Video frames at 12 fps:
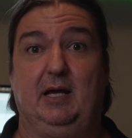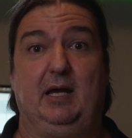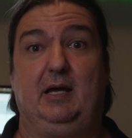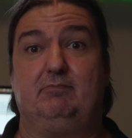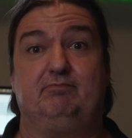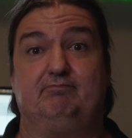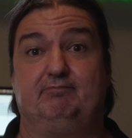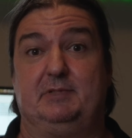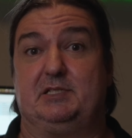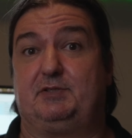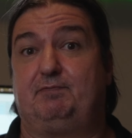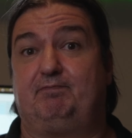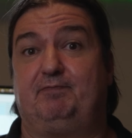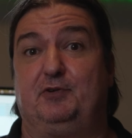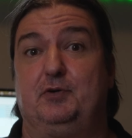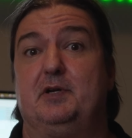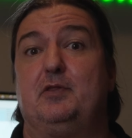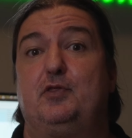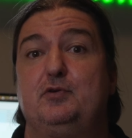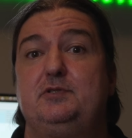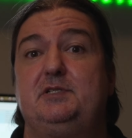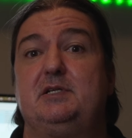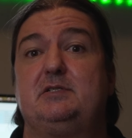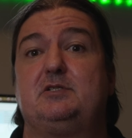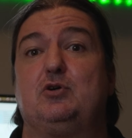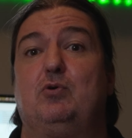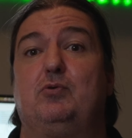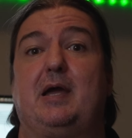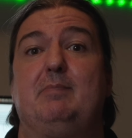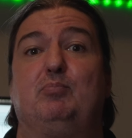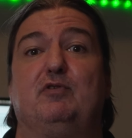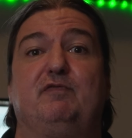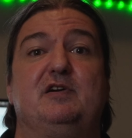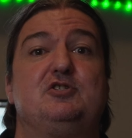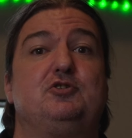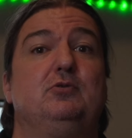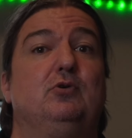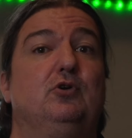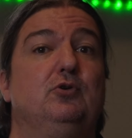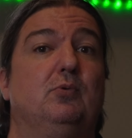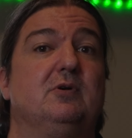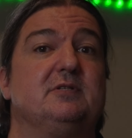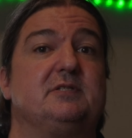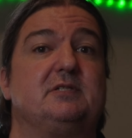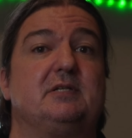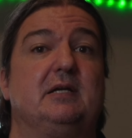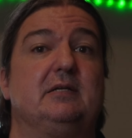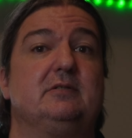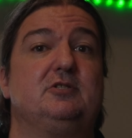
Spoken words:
It's for an enthusiast or a professional who wants